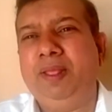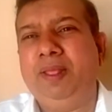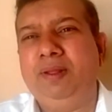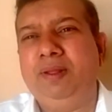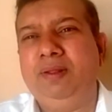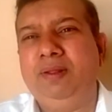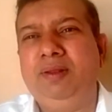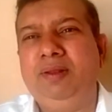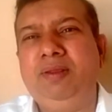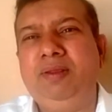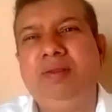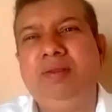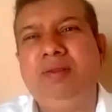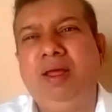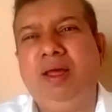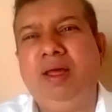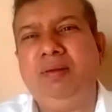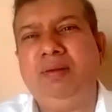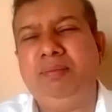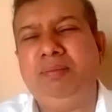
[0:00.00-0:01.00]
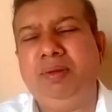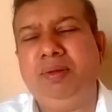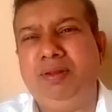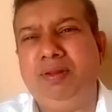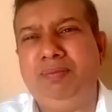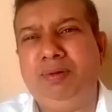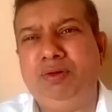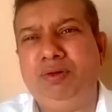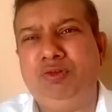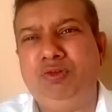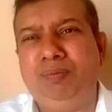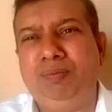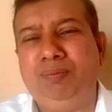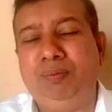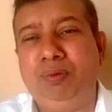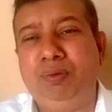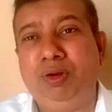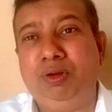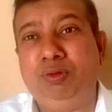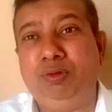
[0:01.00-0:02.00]
these are benefits of
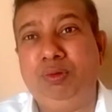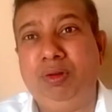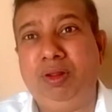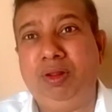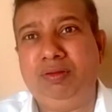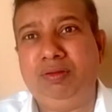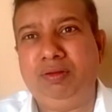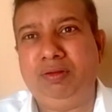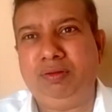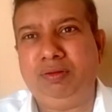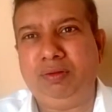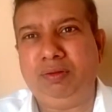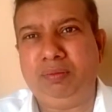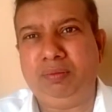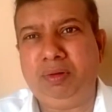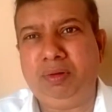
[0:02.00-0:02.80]
virtualization.